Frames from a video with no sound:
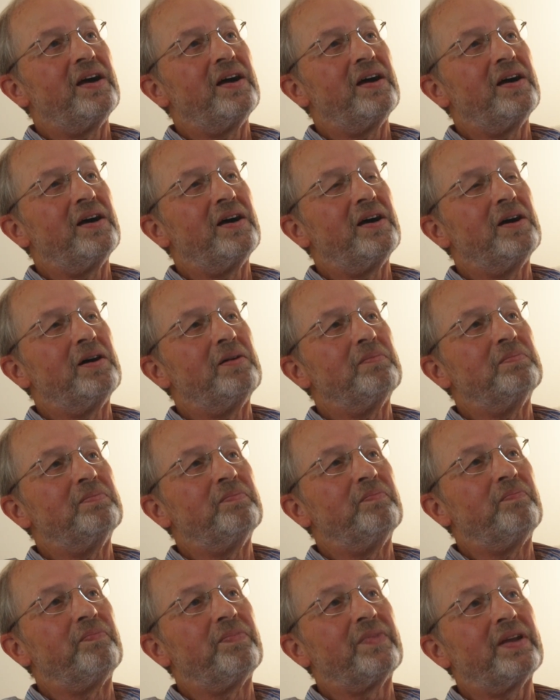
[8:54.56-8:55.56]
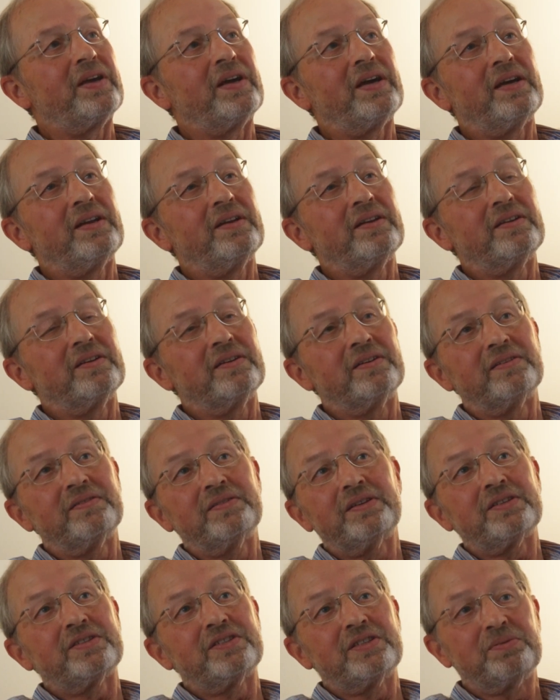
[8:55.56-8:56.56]
And
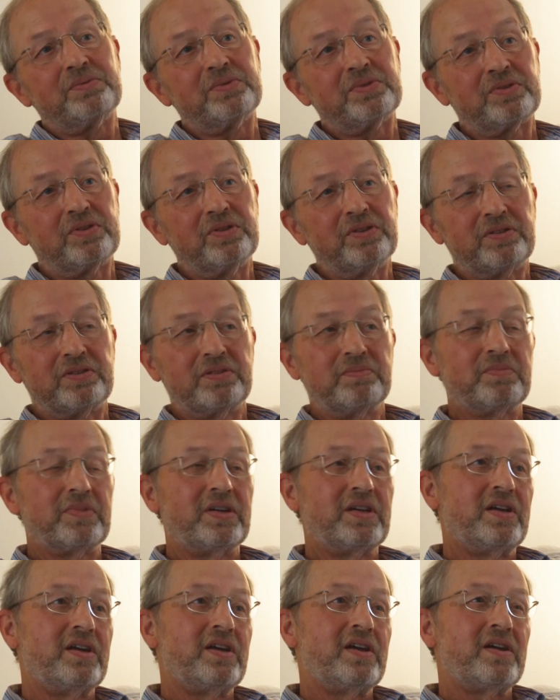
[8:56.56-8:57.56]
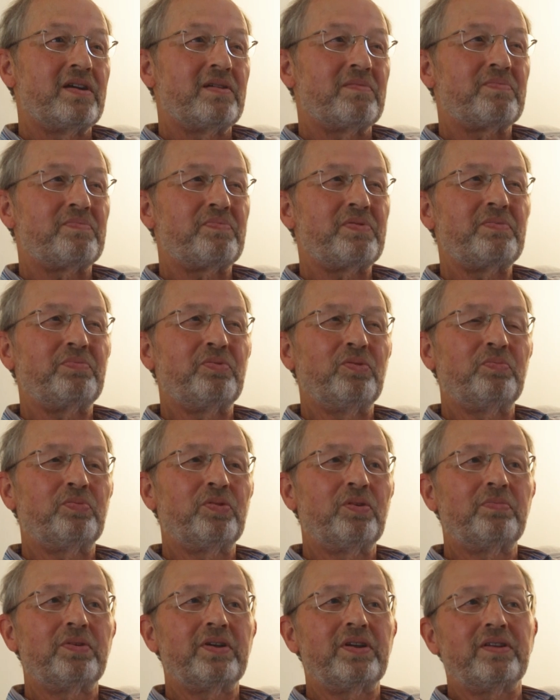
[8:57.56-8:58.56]
yes, it was good. People
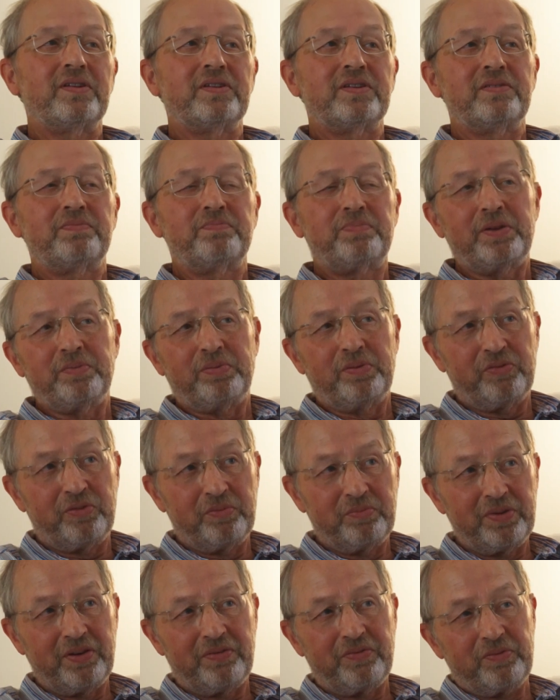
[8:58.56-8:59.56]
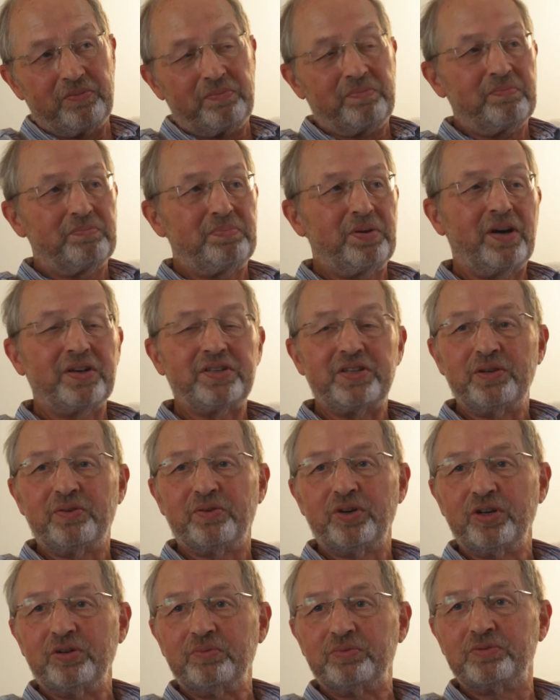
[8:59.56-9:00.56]
from different party
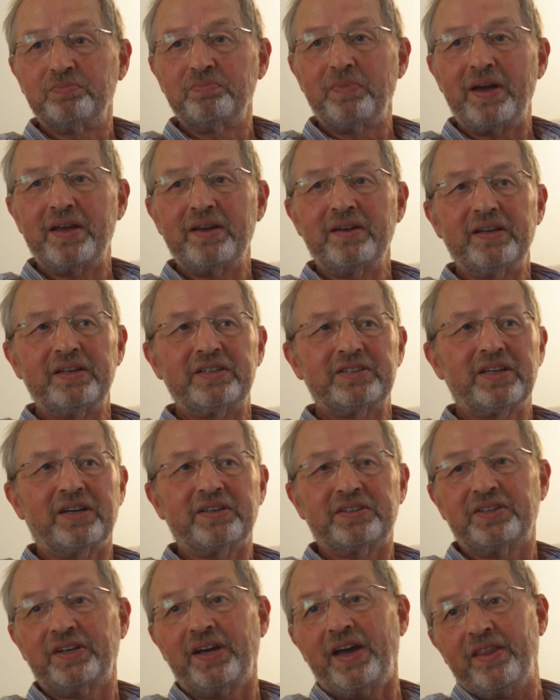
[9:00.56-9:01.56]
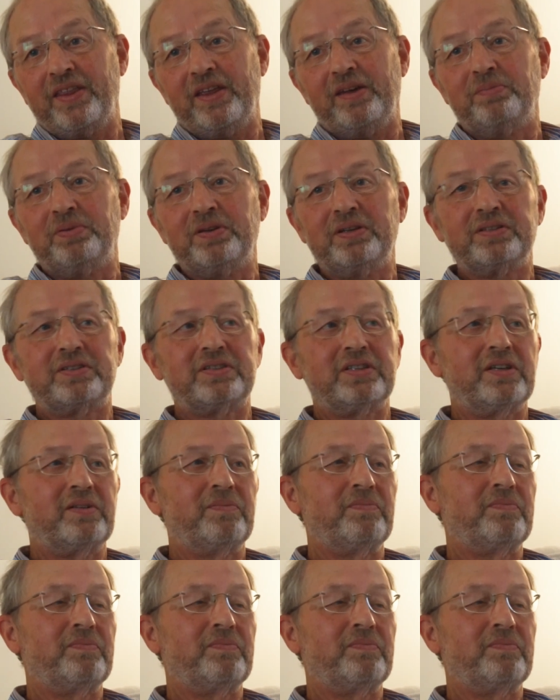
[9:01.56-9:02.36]
groups mainly stuck together, but